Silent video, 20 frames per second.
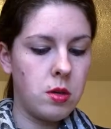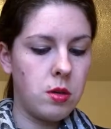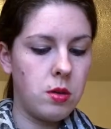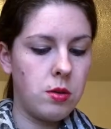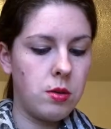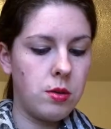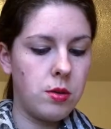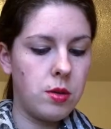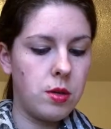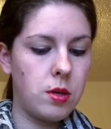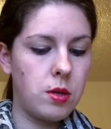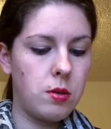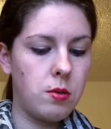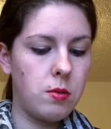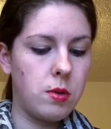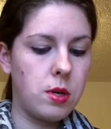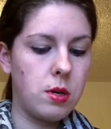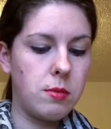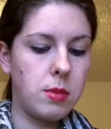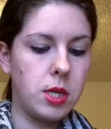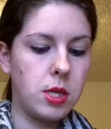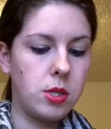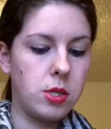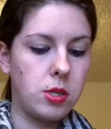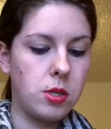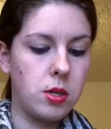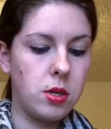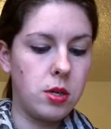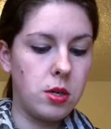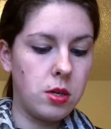the only thing you want to make
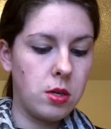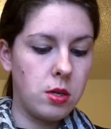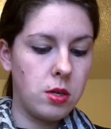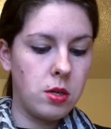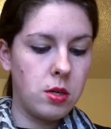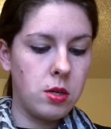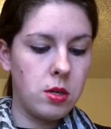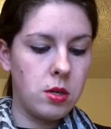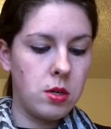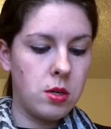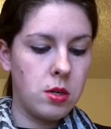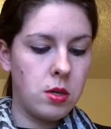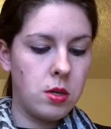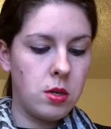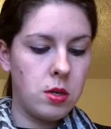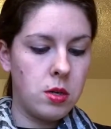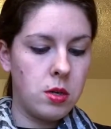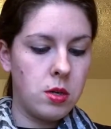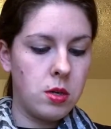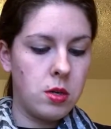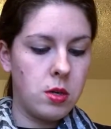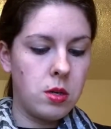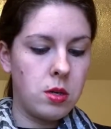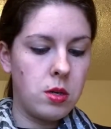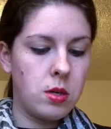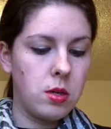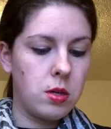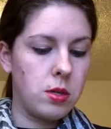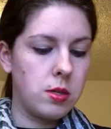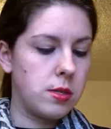sure
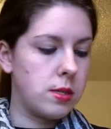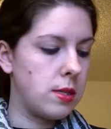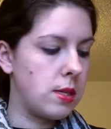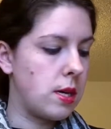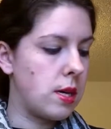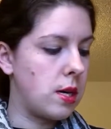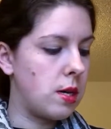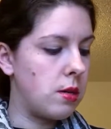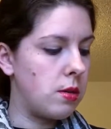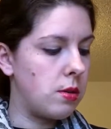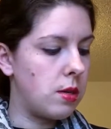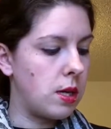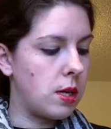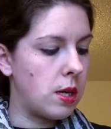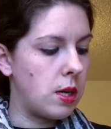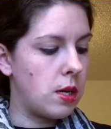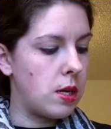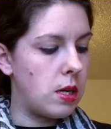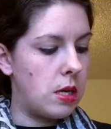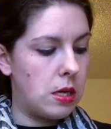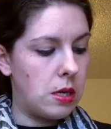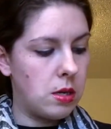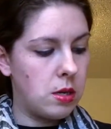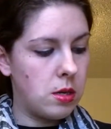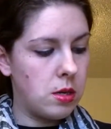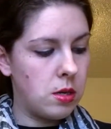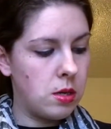is that you get any